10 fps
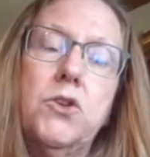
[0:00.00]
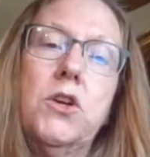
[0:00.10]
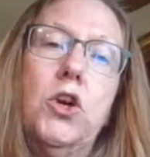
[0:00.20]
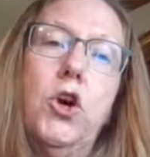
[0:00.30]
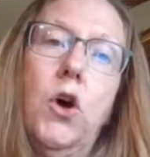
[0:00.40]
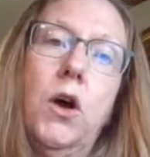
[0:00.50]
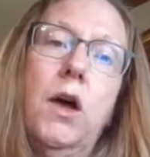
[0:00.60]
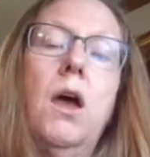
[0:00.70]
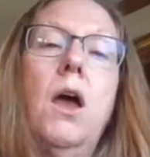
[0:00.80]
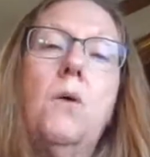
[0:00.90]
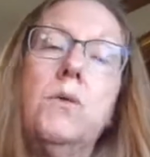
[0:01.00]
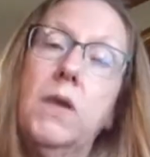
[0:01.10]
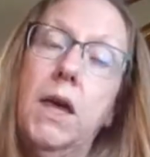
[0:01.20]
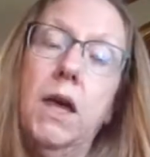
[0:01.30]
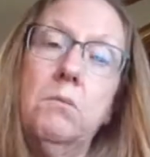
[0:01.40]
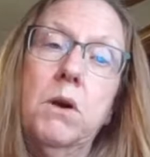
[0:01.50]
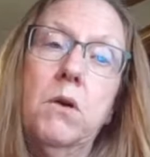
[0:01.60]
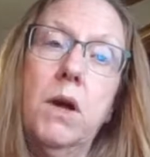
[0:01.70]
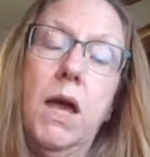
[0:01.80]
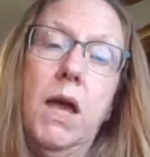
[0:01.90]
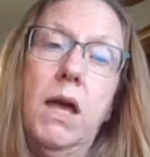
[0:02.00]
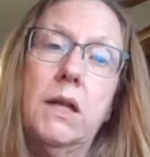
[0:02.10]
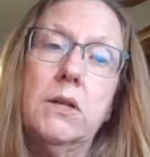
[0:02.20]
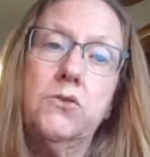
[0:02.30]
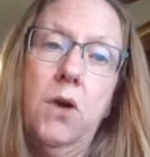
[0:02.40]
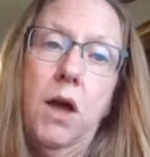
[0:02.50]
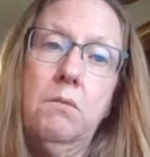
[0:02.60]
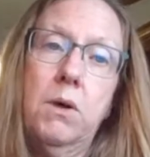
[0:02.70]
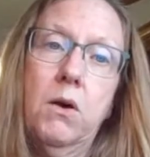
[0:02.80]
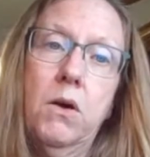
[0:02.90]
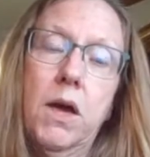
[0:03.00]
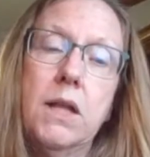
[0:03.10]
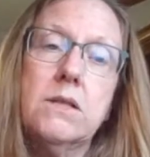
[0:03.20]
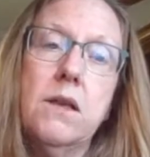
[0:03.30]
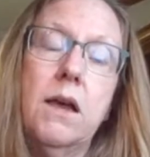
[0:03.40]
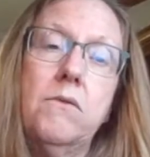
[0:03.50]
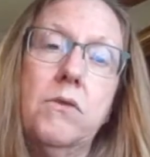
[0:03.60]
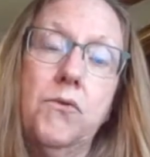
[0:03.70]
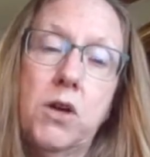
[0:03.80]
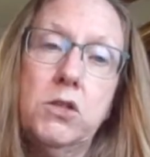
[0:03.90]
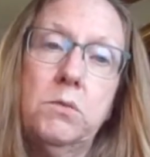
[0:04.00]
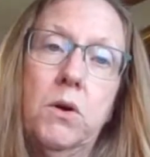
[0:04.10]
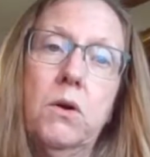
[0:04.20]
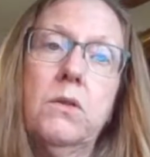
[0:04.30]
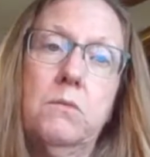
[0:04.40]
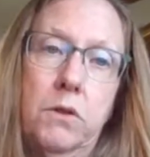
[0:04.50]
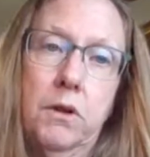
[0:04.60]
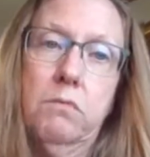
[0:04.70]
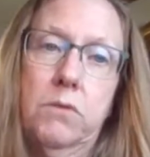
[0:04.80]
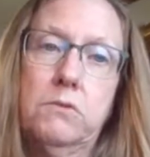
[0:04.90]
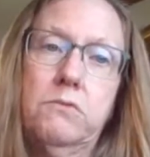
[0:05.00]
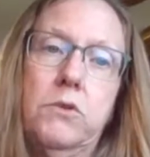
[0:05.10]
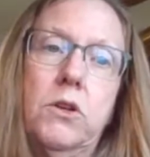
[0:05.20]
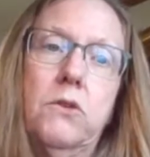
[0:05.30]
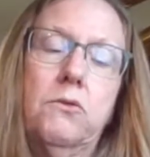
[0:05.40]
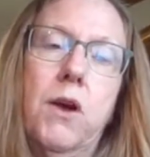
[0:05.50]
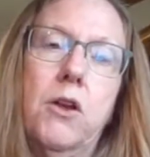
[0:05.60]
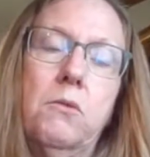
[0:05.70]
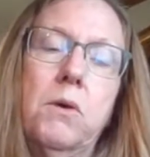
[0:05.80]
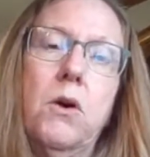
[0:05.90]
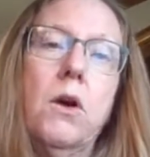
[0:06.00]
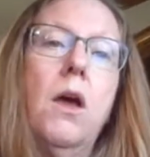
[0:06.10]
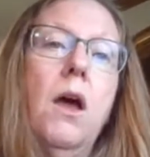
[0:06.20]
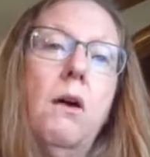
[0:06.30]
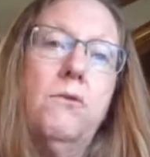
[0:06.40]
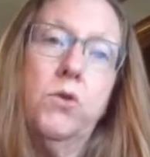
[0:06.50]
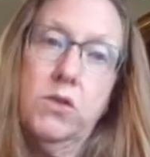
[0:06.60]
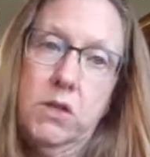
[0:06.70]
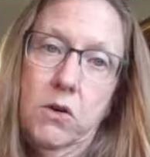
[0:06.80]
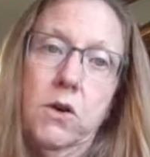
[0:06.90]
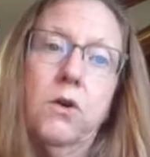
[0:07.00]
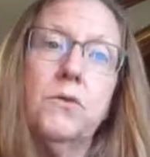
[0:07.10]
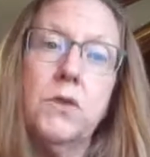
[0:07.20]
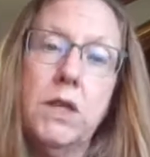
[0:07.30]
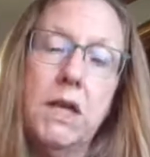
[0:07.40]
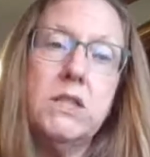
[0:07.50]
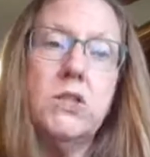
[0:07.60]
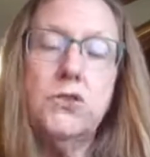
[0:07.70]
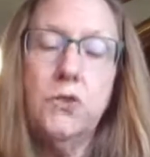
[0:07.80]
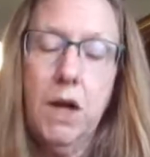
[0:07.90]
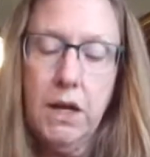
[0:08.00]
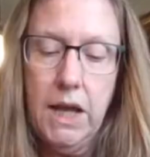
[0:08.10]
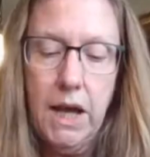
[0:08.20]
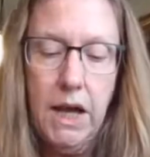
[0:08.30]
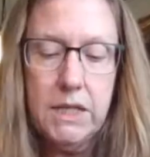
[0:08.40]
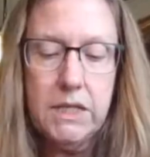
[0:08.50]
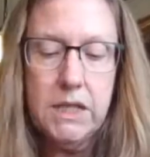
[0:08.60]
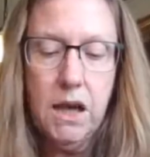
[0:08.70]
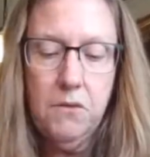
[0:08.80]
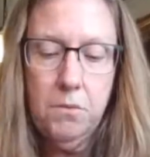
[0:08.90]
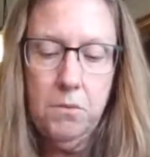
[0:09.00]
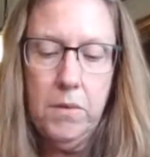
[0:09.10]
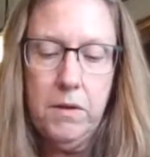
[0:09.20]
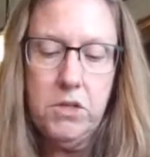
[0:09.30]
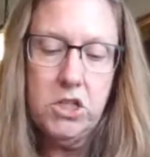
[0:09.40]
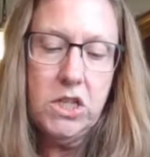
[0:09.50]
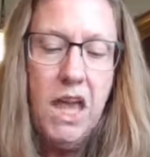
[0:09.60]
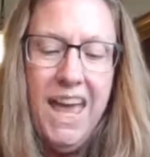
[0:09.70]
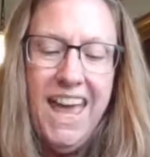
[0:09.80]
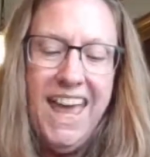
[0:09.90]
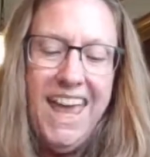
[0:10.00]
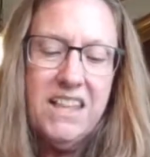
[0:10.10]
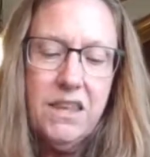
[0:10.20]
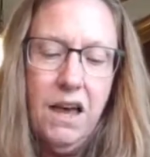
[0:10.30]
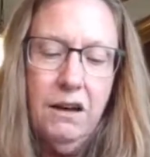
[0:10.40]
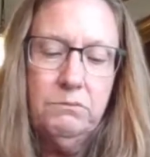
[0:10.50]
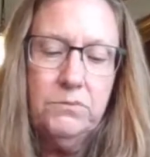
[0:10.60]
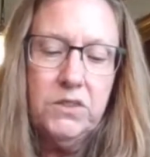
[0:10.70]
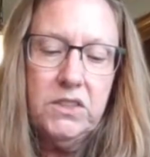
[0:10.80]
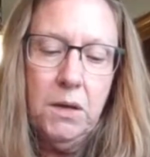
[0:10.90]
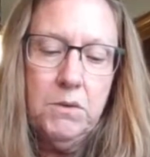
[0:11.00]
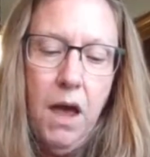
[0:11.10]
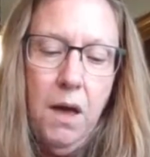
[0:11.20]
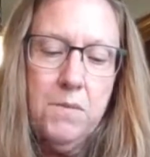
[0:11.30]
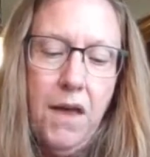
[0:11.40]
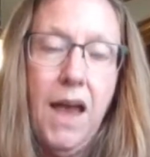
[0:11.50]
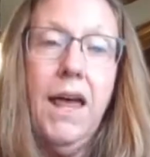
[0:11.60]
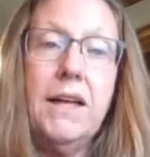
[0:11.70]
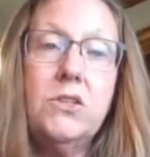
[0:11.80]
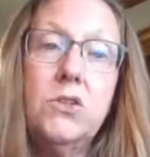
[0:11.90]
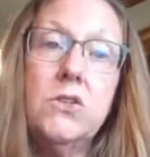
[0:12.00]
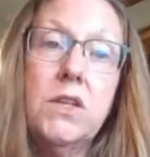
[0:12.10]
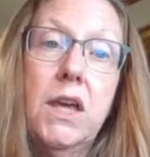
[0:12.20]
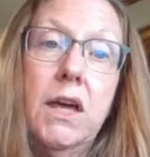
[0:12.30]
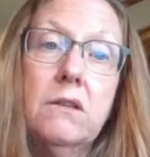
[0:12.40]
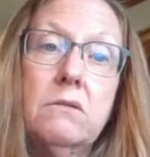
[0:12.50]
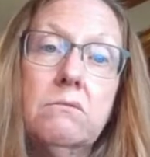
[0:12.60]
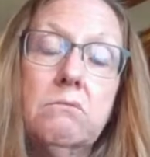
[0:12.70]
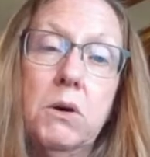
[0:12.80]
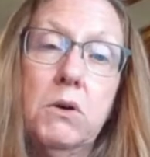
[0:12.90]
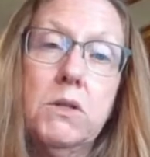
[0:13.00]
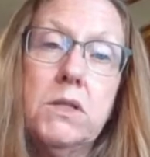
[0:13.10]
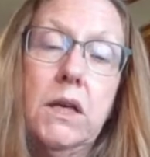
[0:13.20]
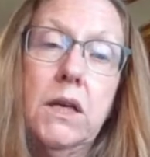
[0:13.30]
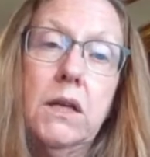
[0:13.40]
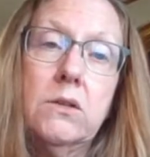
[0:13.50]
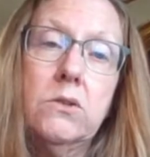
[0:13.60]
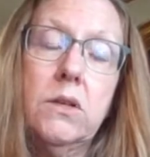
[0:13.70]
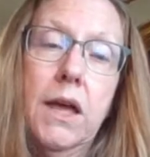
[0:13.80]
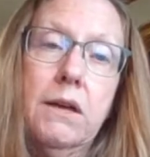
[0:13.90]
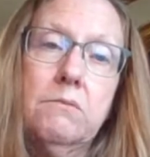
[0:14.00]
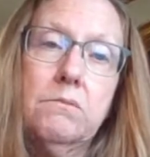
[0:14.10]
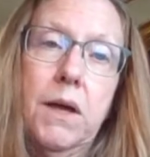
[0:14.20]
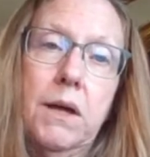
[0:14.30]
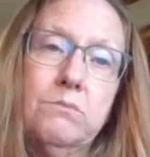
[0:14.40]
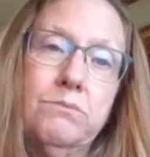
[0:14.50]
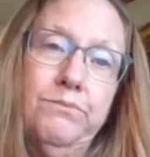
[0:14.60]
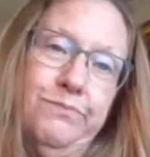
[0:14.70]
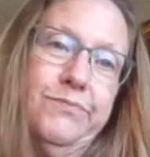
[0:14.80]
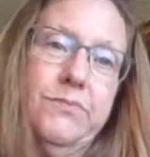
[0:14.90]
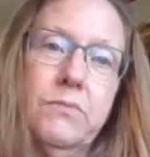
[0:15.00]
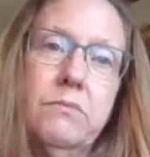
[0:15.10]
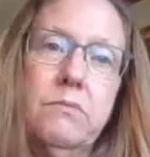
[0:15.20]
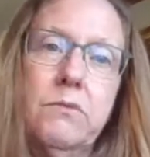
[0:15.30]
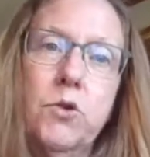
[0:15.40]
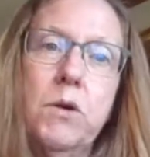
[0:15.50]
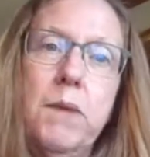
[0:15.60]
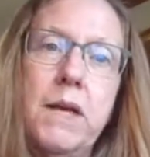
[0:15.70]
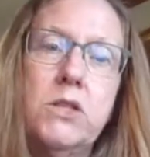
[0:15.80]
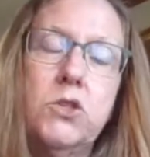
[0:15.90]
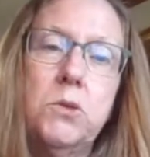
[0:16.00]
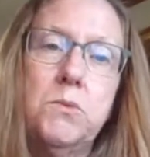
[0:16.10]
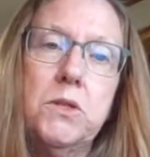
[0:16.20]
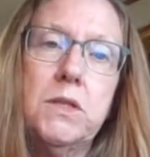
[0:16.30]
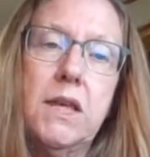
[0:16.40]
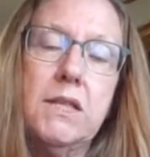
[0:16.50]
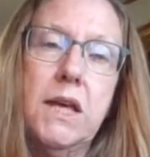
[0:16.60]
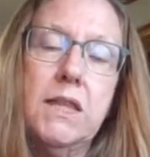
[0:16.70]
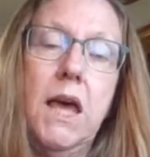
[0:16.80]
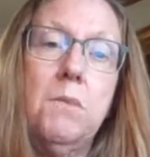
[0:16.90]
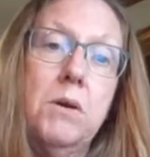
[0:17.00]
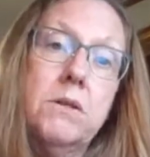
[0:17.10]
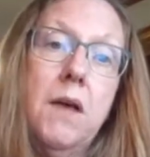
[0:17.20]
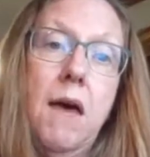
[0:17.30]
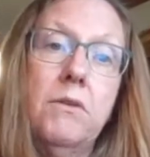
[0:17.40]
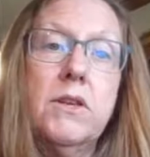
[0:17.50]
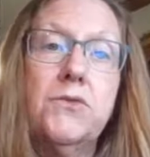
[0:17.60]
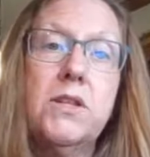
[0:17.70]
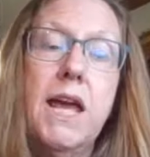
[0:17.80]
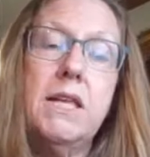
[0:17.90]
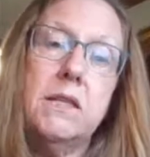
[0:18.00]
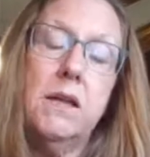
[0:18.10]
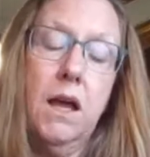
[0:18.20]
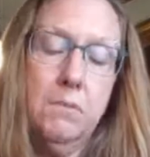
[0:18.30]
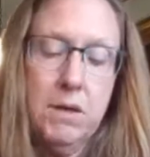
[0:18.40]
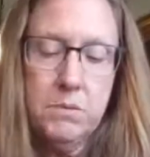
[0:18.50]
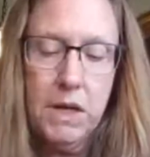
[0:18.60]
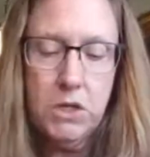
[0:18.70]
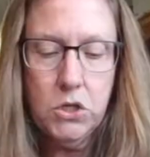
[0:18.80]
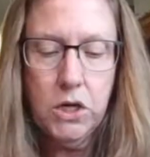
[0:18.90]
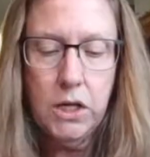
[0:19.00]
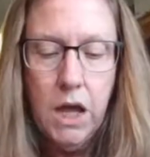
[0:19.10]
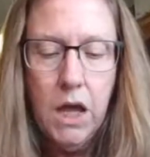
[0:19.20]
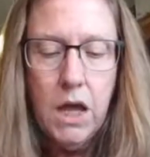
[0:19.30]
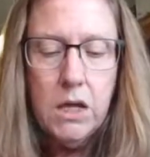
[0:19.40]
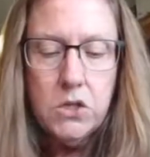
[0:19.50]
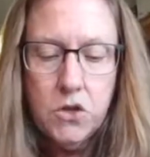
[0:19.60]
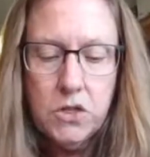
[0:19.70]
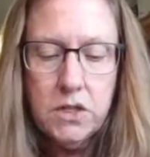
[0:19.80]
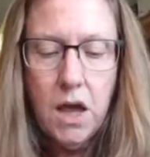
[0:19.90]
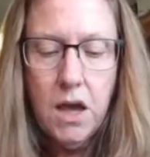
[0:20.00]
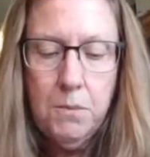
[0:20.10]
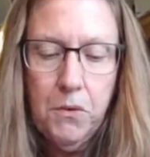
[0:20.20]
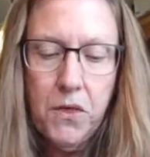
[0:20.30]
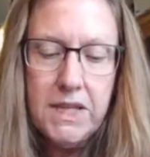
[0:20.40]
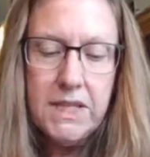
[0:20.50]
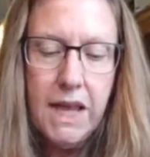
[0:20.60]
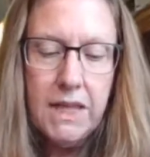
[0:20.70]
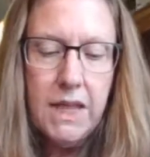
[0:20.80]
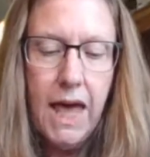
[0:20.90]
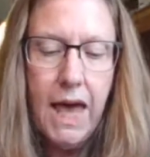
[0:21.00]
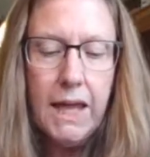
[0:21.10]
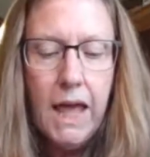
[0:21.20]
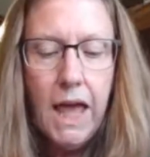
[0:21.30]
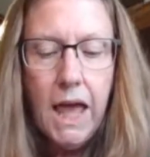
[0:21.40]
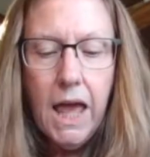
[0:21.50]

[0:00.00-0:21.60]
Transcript: You can cook with the canned milk and the dried milk and save the fresh milk, the, the, the, you know the regular milk for cereal and for the kids to drink and that kind of stuff. I mean, just it's um sometimes I like to use the canned milks in like um, cream based soups and things like that because they have a different taste and it kind of makes them taste good. So you can stock up on things like that.